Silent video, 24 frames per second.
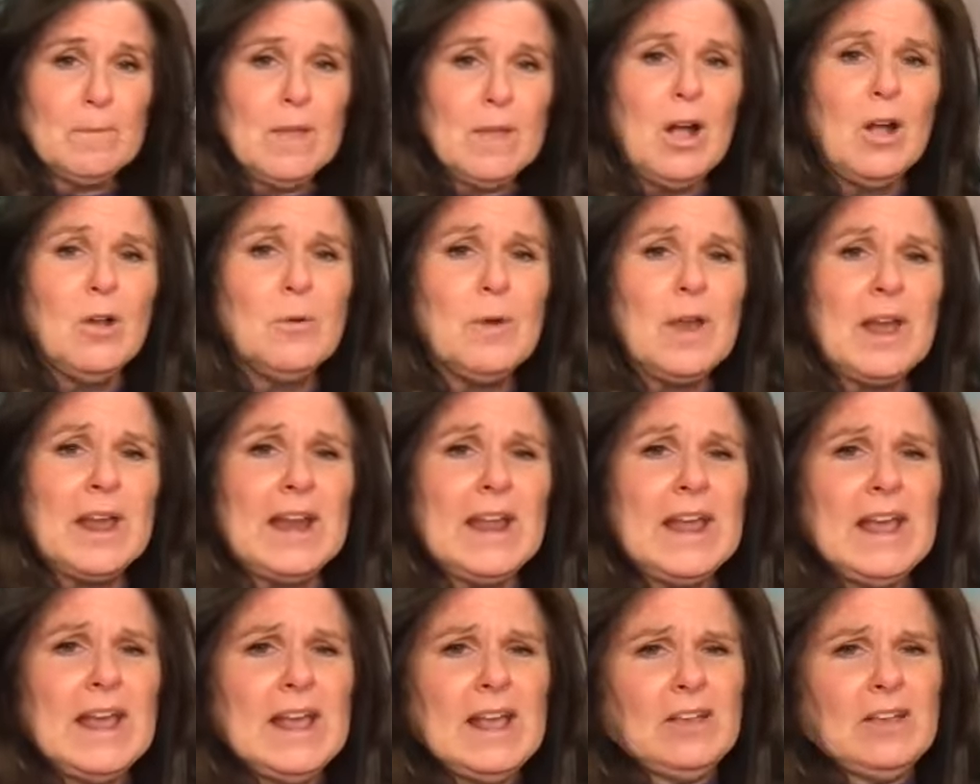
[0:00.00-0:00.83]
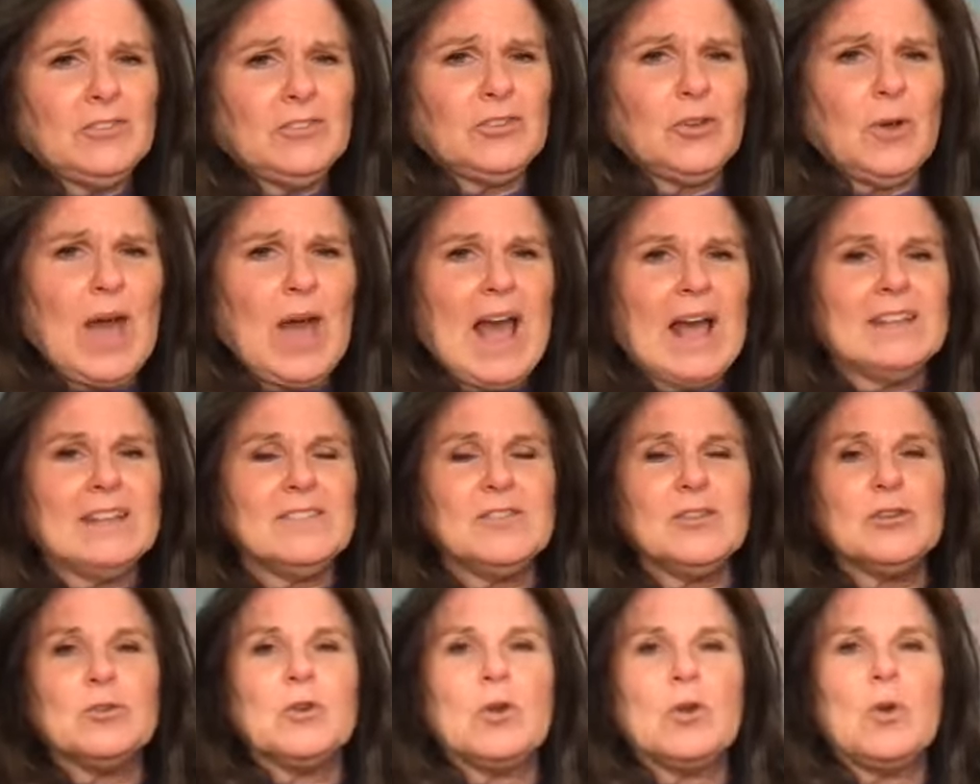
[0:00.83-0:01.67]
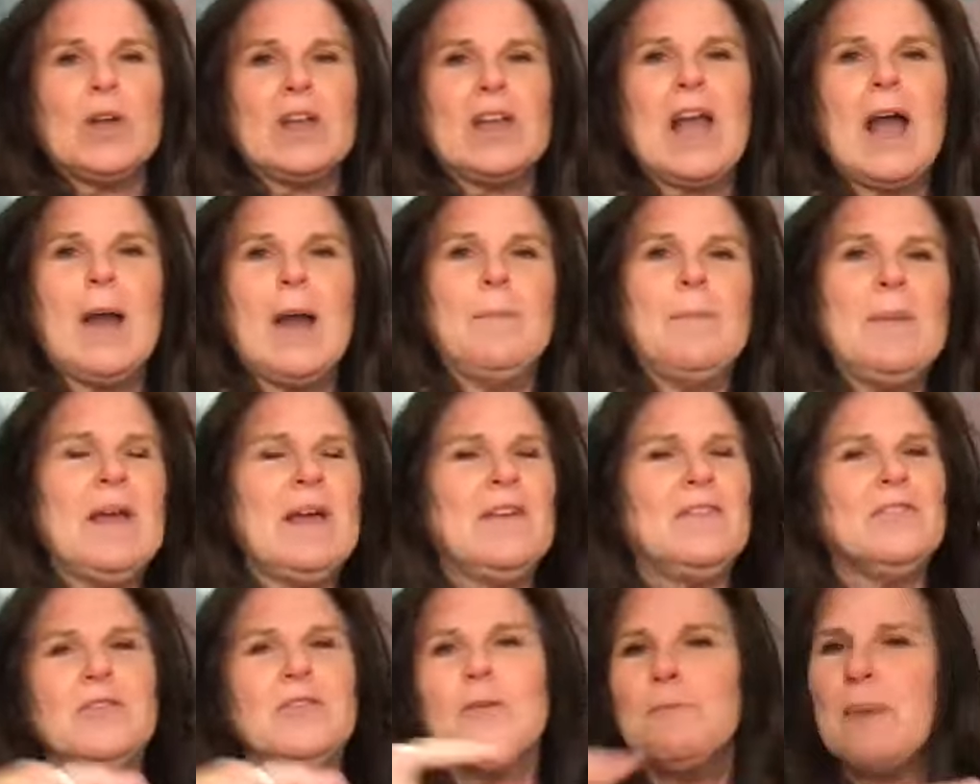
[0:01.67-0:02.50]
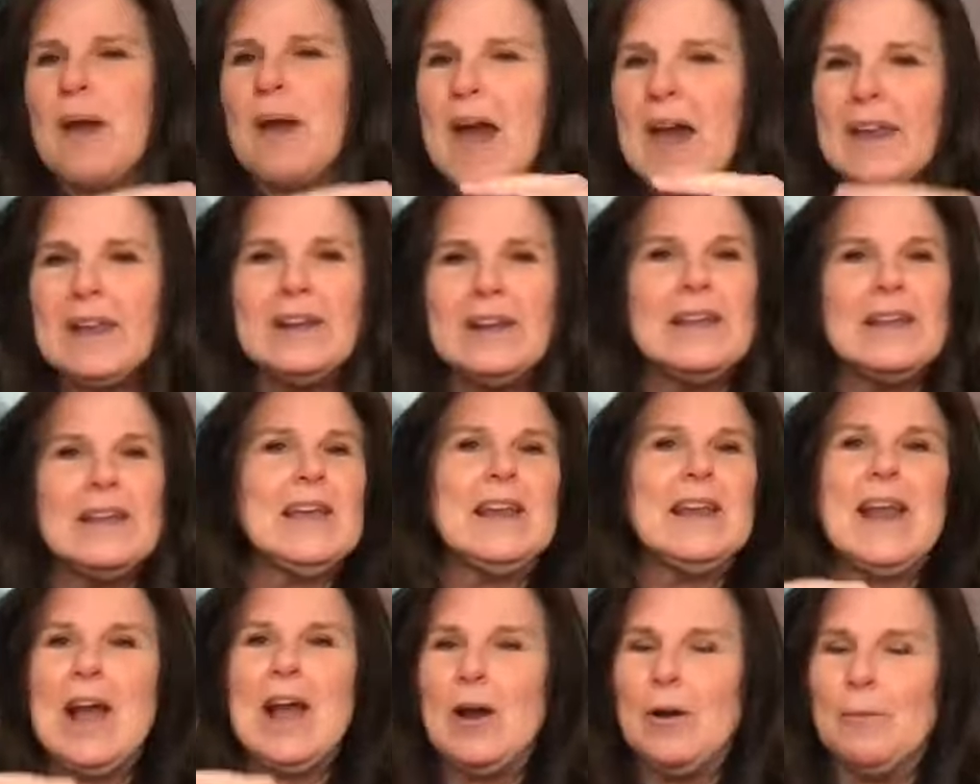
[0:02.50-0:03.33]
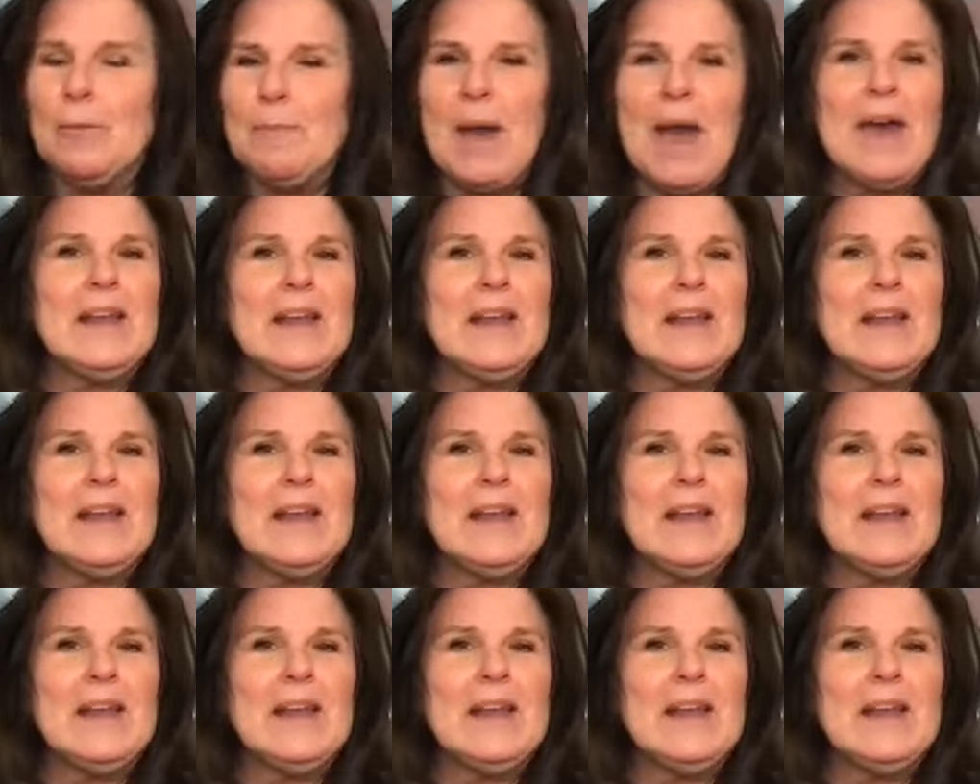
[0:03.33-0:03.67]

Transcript: All right. So as they're growing up, they're battling it out,